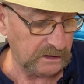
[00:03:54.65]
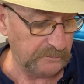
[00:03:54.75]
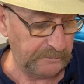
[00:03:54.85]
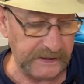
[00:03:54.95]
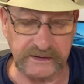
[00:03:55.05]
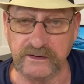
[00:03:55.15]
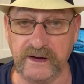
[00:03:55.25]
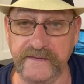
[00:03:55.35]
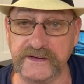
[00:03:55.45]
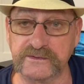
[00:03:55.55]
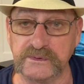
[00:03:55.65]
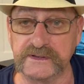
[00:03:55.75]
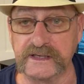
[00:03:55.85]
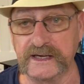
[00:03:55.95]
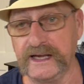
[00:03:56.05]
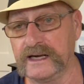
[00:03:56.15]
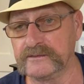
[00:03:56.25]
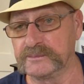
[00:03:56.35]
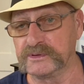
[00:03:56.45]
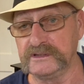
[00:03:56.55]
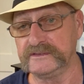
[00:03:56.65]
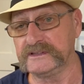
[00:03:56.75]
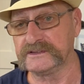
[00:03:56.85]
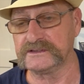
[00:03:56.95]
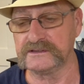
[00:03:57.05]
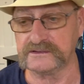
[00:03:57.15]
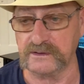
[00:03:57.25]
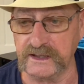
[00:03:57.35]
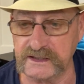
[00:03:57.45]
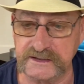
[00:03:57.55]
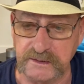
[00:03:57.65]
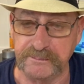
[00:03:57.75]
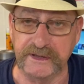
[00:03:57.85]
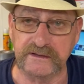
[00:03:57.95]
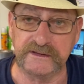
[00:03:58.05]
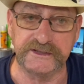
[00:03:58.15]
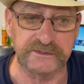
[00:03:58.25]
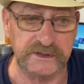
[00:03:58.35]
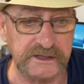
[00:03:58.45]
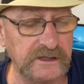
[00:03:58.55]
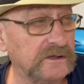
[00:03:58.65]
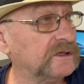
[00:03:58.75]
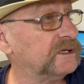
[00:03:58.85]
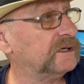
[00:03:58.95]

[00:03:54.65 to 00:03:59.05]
better on this one than I have the previous. So I'd like to get better in each one I go.